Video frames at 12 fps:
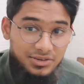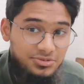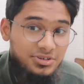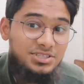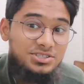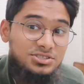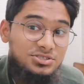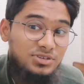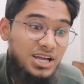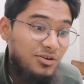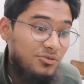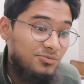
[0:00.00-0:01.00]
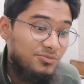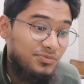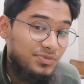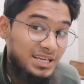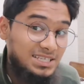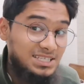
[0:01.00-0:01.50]
interest. So now
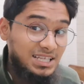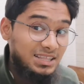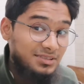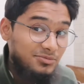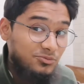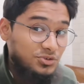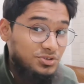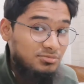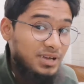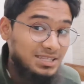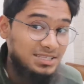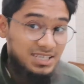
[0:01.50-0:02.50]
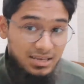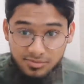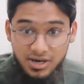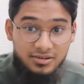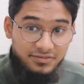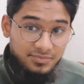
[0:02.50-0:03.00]
they still want to make the
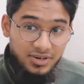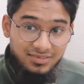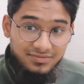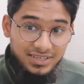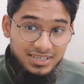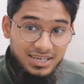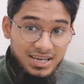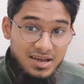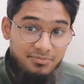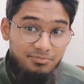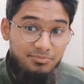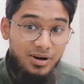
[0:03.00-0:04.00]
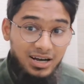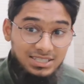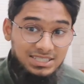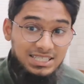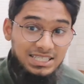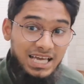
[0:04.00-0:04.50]
same amount of profit,
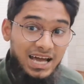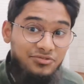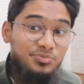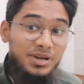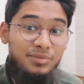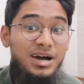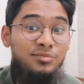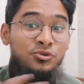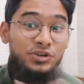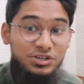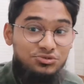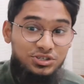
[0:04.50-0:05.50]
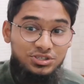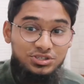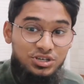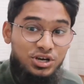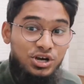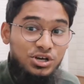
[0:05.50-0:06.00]
but they have to pay back more
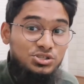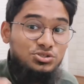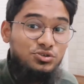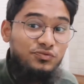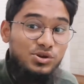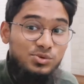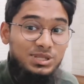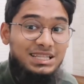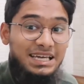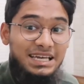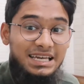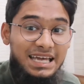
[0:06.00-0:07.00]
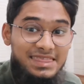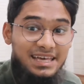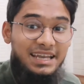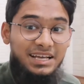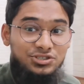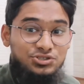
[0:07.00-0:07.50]
interest. So where will they
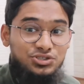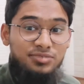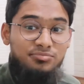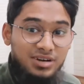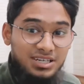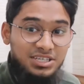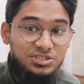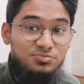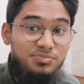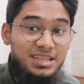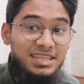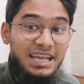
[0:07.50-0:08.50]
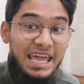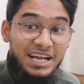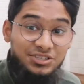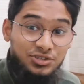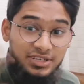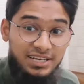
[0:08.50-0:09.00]
get that extra money to pay that
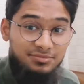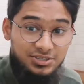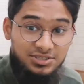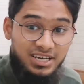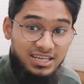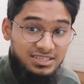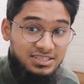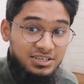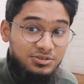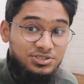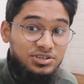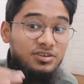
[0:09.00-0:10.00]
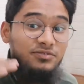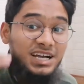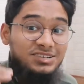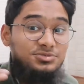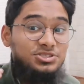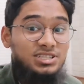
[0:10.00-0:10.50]
extra 10%? Instead of
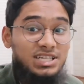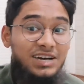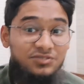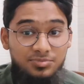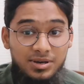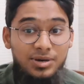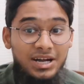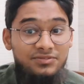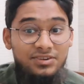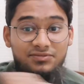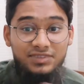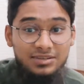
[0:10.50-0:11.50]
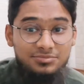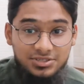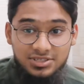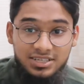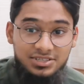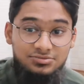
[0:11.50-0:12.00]
5%, they have to pay back
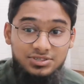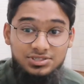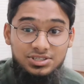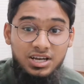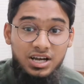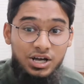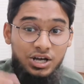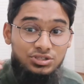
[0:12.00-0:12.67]
15% interest.